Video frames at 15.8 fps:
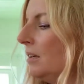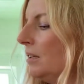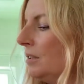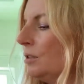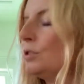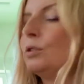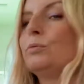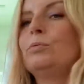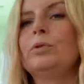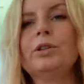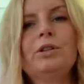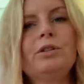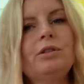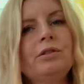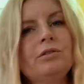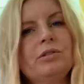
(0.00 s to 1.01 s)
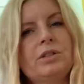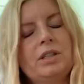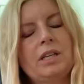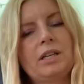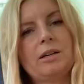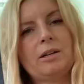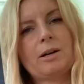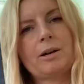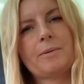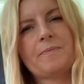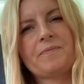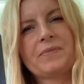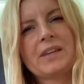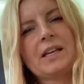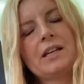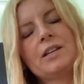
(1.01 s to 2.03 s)
So what do you think?
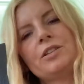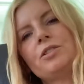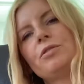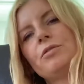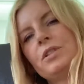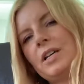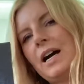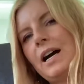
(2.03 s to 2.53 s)
Should